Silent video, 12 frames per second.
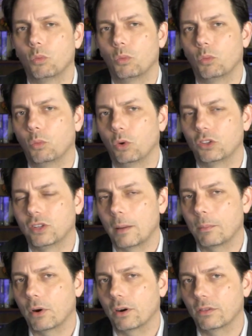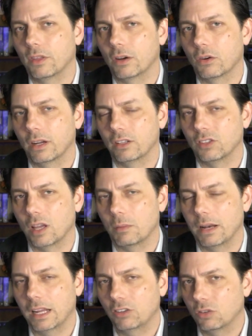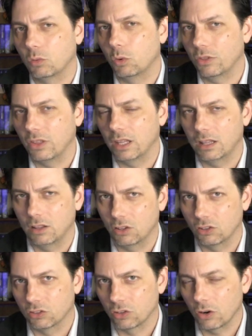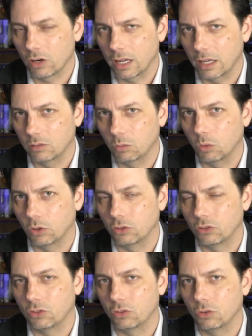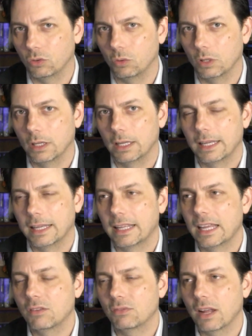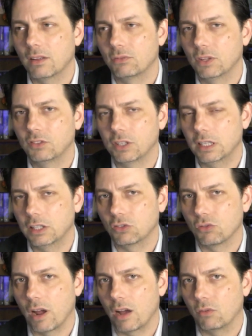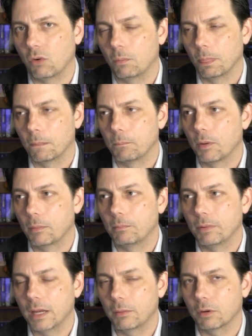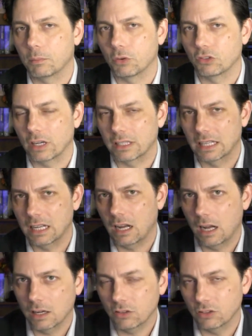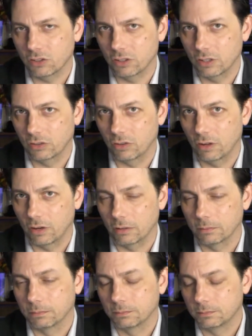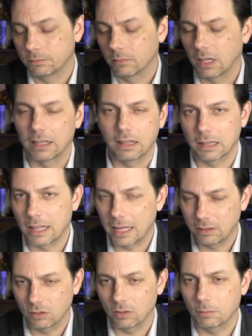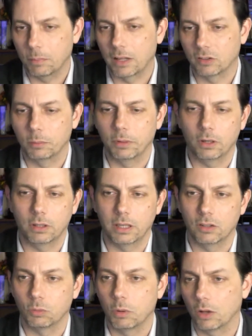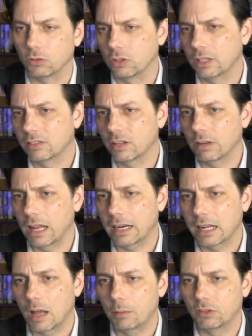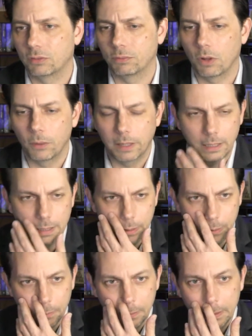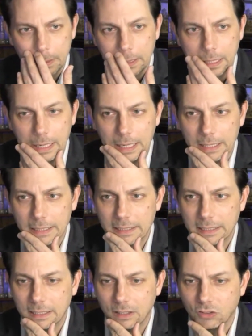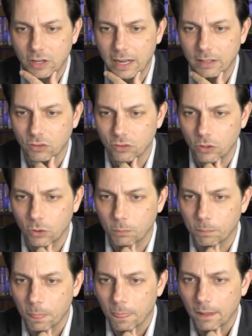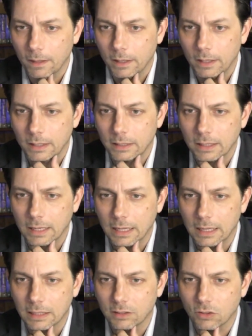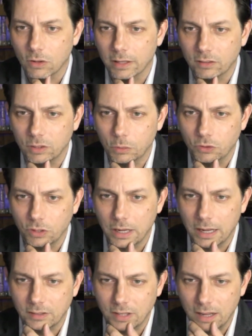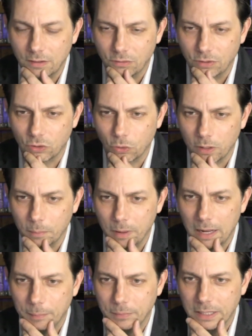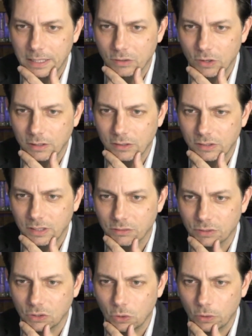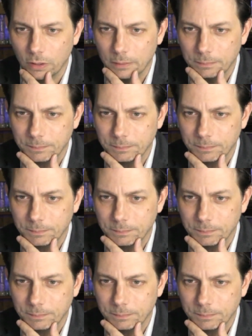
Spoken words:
was that part of their examination within the Stargate, was to, if not physically travel, but be able to project the consciousness there. I think that's a possibility as well. So you guys have a lot of comments flowing in here in the chat. So let's go ahead and see what you guys have. Victoria popped in. Great to see you, Victoria.